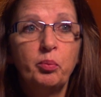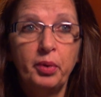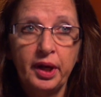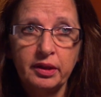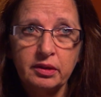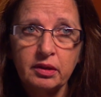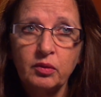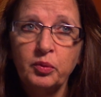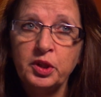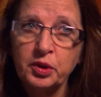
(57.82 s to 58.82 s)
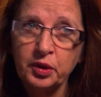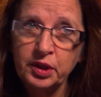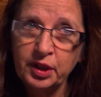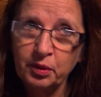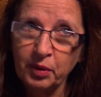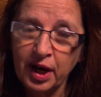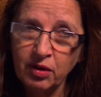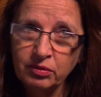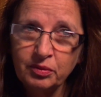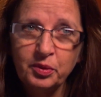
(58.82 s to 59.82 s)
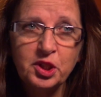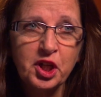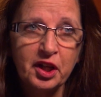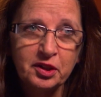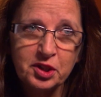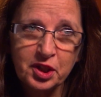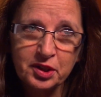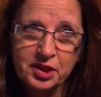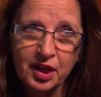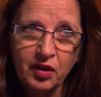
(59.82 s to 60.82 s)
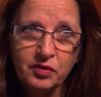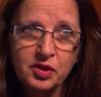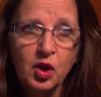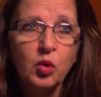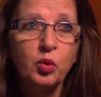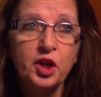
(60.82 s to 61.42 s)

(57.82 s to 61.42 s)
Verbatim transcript: but we turned it around. We challenged ourselves. We're